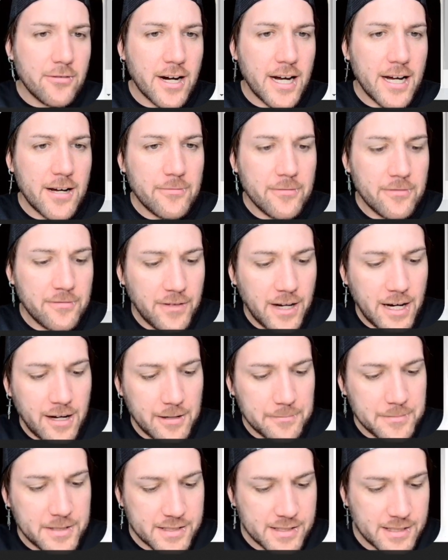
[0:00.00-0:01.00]
All right, we'll
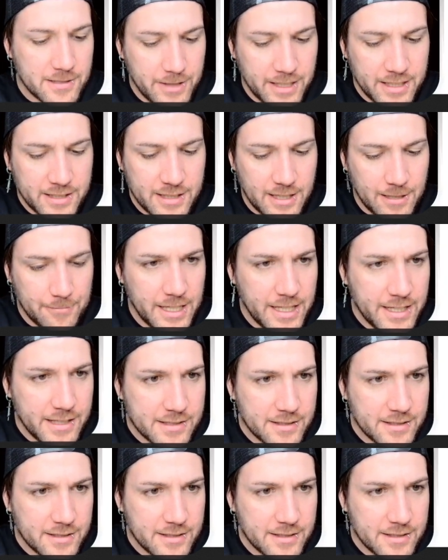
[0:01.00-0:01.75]
fire up this in the meantime, eh?